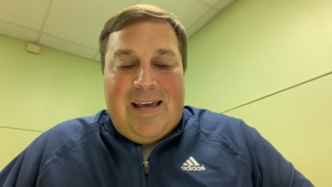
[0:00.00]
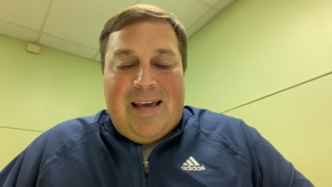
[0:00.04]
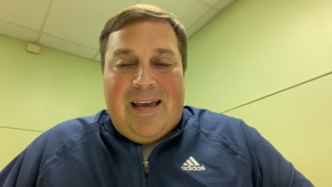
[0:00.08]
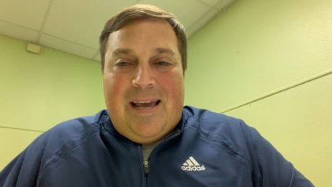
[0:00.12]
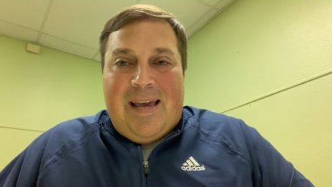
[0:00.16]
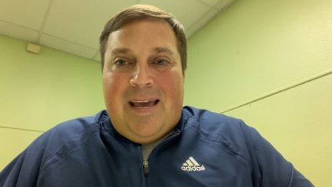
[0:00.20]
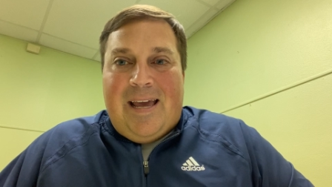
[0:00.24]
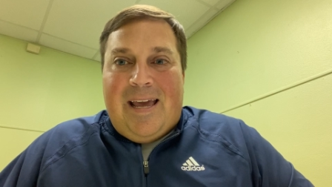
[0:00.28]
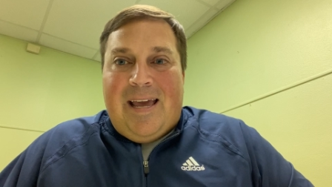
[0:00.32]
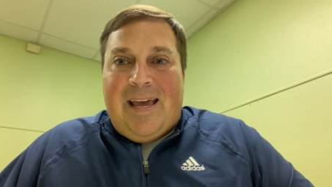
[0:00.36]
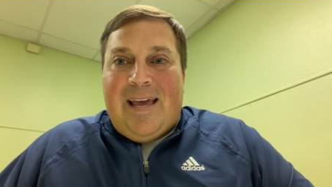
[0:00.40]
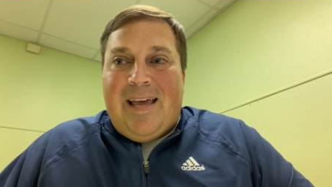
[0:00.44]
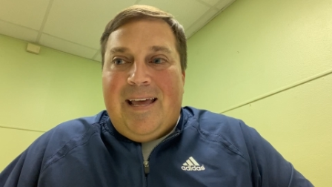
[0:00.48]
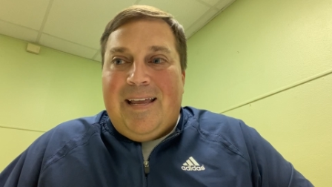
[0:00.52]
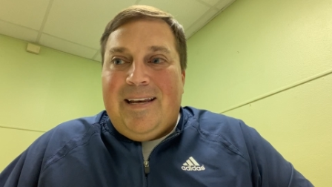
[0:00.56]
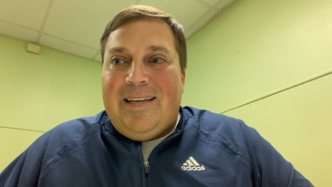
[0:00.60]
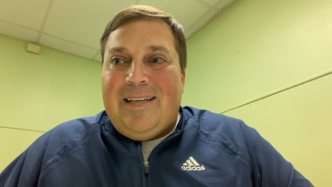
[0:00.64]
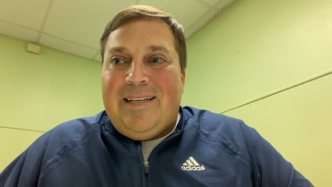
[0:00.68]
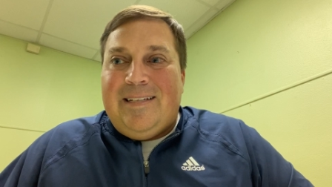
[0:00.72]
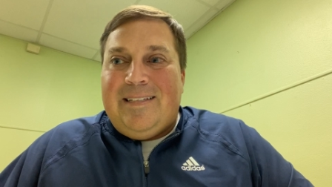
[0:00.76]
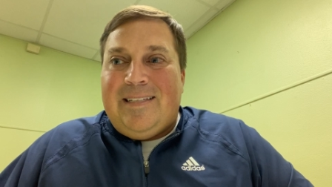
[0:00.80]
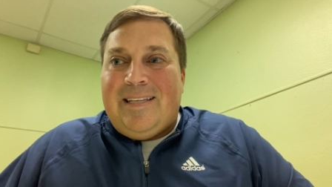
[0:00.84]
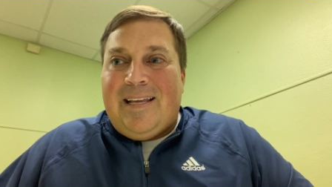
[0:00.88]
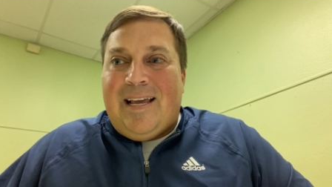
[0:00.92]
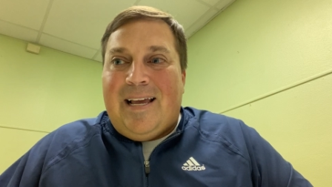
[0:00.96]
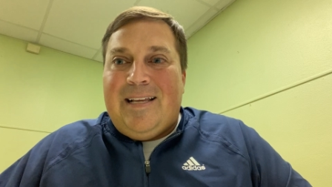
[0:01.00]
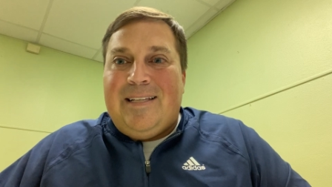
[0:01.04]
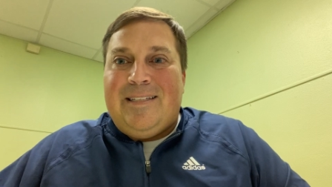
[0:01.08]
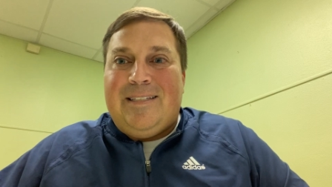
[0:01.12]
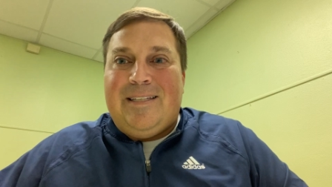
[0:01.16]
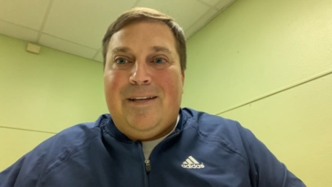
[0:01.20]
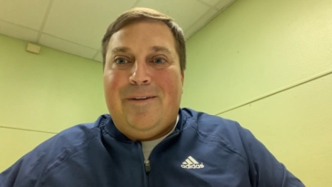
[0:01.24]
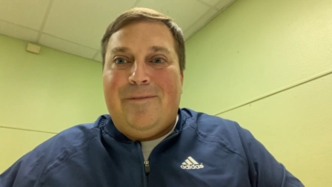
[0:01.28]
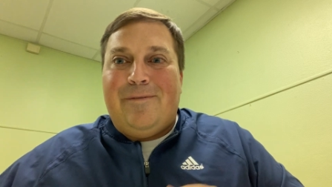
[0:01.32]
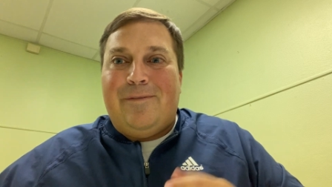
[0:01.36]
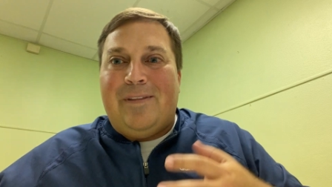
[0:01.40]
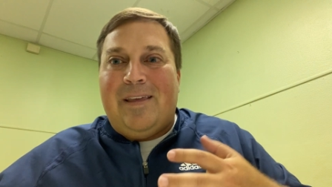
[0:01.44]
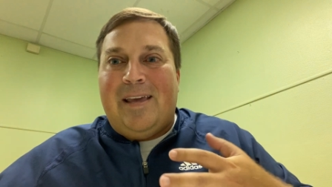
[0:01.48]
and it's as
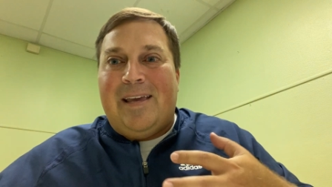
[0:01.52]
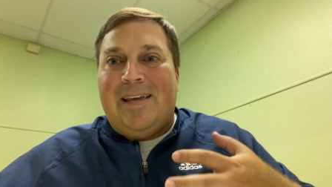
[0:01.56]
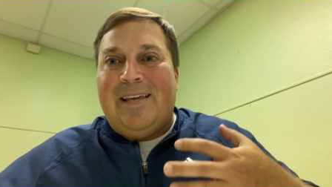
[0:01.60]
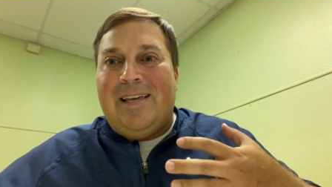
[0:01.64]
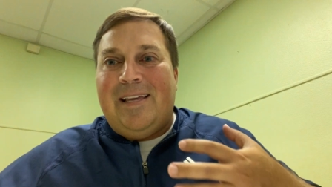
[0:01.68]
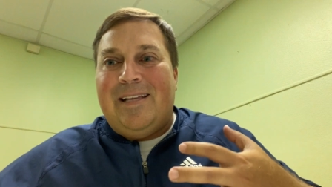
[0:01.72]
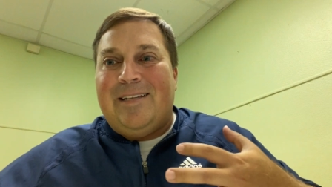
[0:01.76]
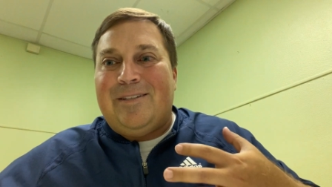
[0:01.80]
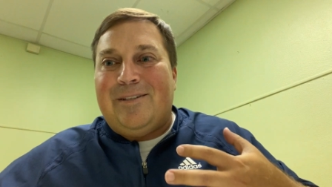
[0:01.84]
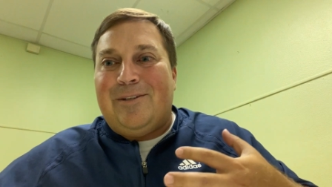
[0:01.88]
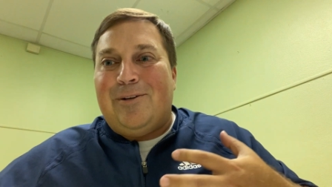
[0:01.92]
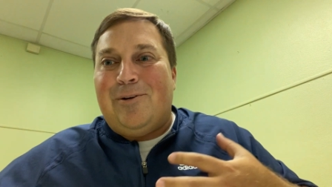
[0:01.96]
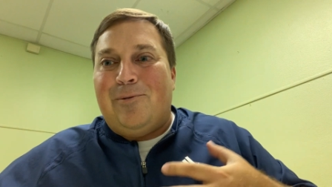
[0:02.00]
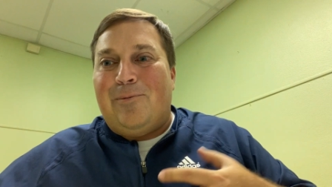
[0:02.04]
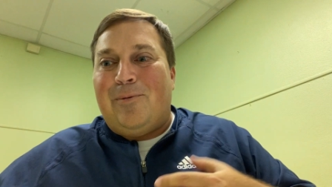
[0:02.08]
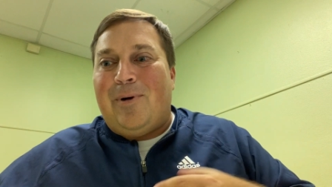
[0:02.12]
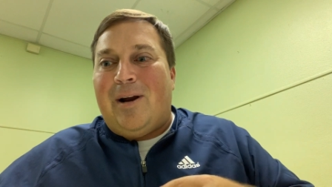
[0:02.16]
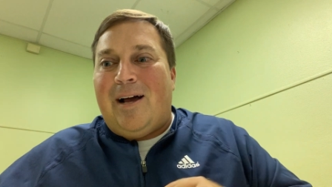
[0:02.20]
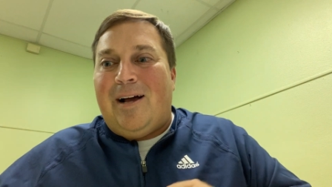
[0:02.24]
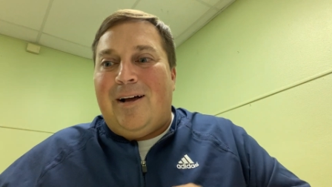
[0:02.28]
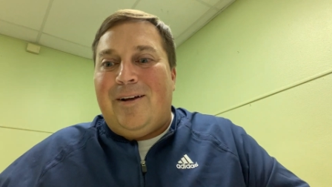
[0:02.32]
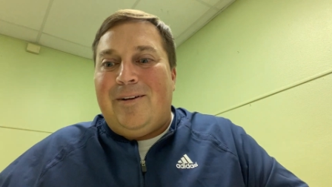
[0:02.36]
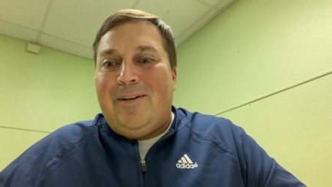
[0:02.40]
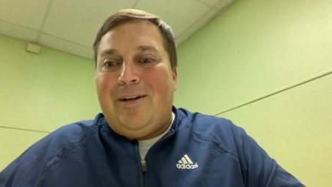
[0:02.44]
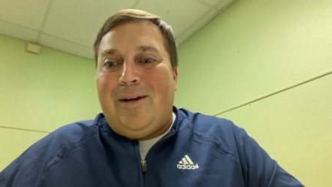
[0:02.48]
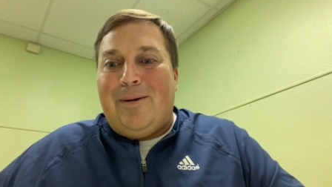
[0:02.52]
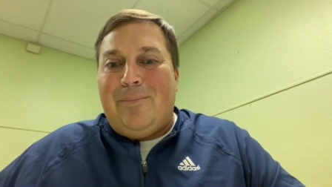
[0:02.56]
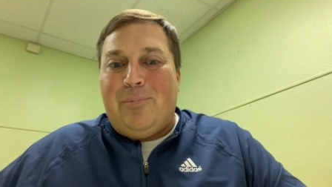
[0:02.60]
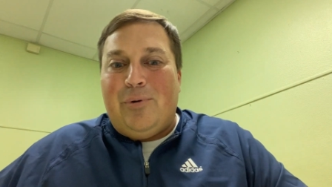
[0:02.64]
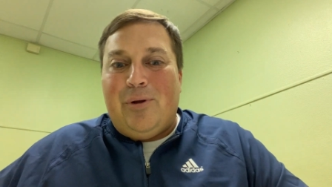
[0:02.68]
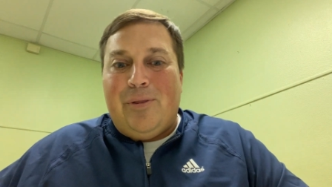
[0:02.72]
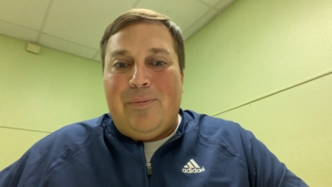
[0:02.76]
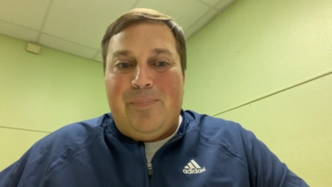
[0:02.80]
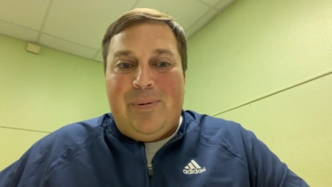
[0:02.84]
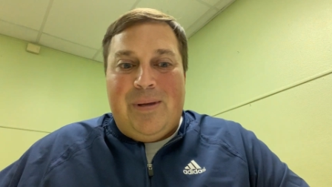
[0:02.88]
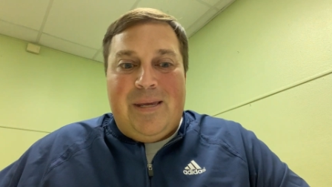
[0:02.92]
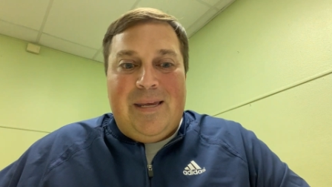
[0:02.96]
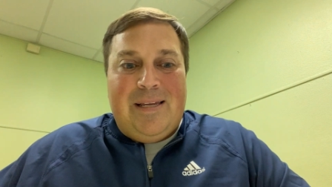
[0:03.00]
if they get so riled up
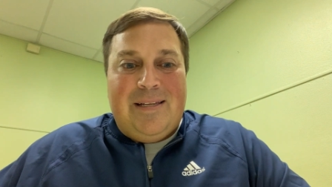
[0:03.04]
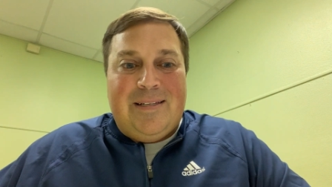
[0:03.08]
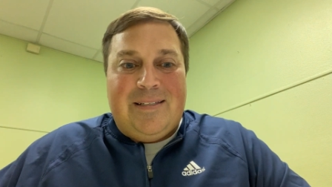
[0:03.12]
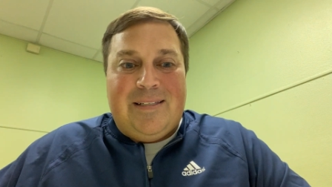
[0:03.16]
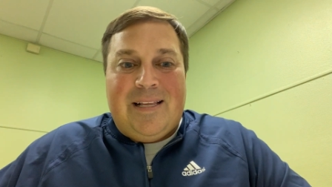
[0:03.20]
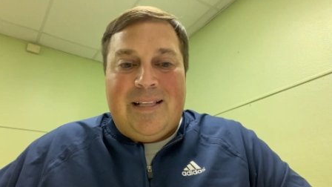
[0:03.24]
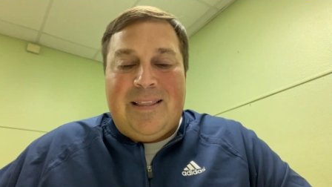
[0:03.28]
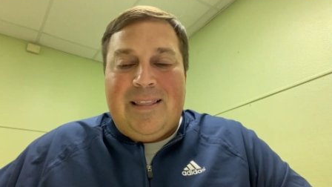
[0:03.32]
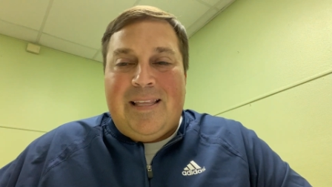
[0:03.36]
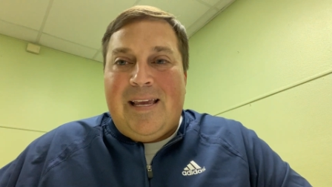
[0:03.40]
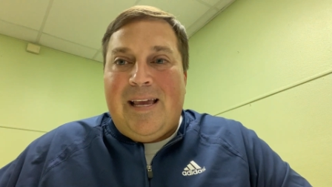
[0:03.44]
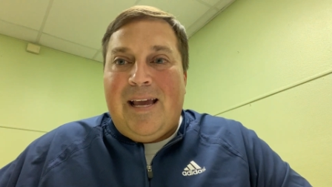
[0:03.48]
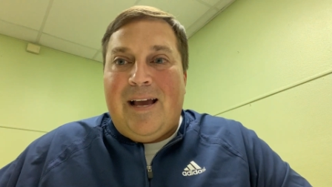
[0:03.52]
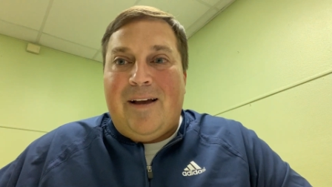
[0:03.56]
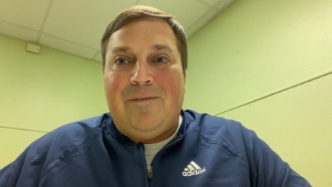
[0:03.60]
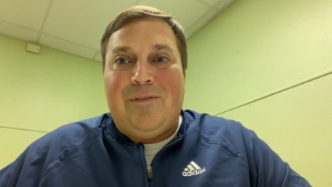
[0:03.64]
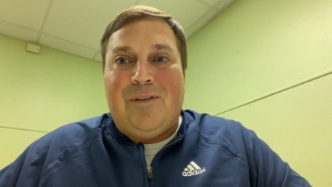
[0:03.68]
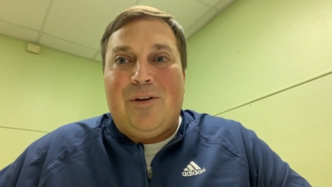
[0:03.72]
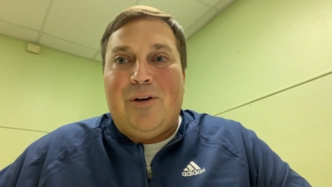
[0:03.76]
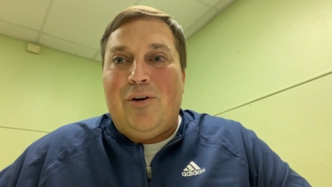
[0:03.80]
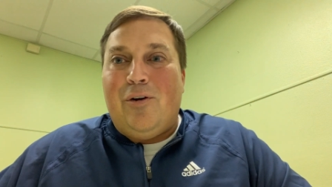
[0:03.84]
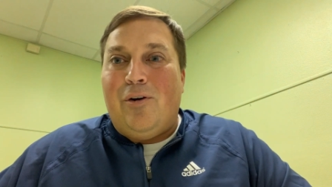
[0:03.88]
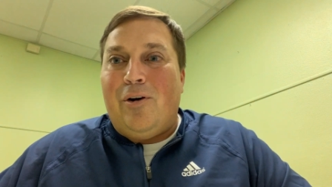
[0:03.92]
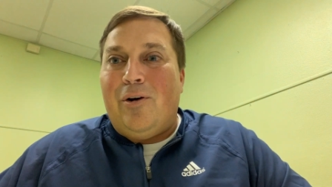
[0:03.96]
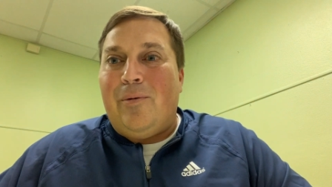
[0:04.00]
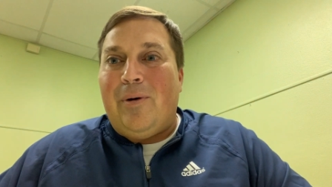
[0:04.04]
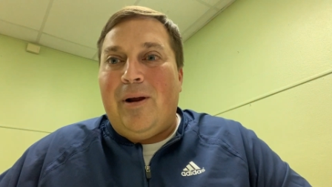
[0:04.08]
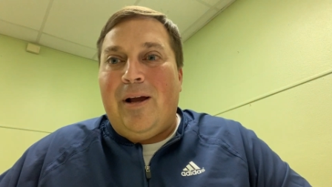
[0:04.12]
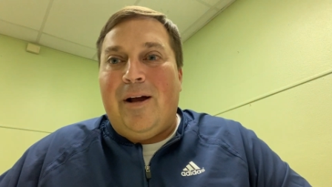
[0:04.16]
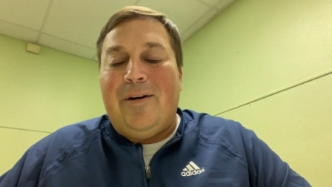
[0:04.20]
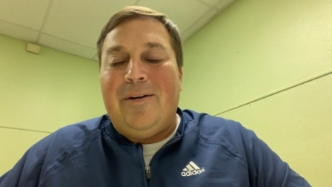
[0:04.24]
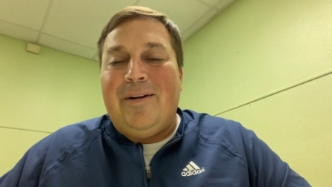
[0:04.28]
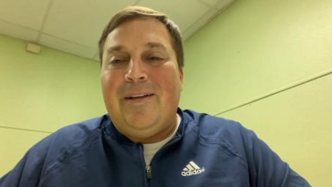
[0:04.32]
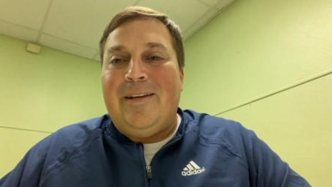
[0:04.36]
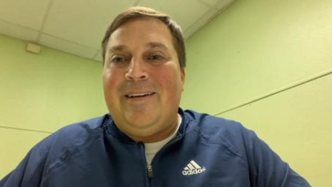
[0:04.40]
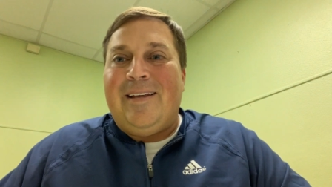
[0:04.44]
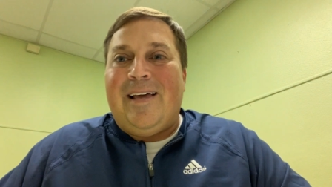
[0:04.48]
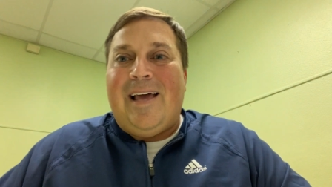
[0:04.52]
with peace that they have to go
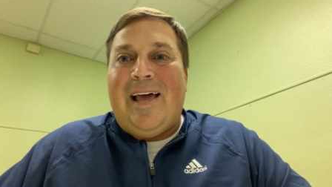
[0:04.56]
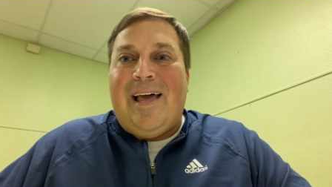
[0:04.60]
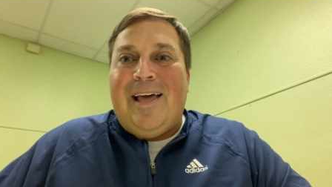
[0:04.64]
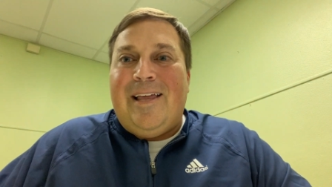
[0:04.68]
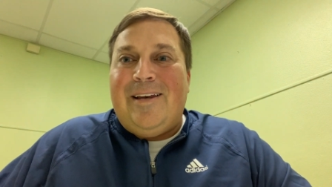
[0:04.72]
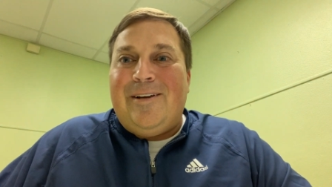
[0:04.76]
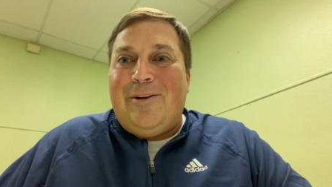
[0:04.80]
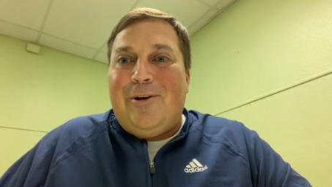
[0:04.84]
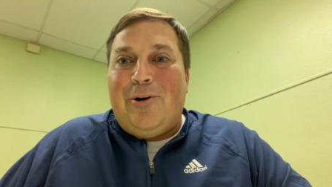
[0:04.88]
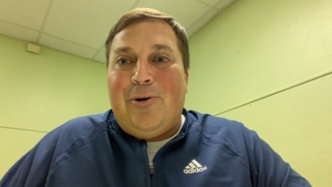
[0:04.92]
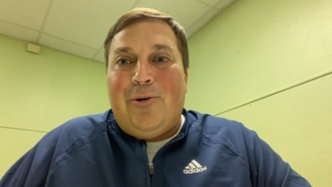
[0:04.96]
around and, and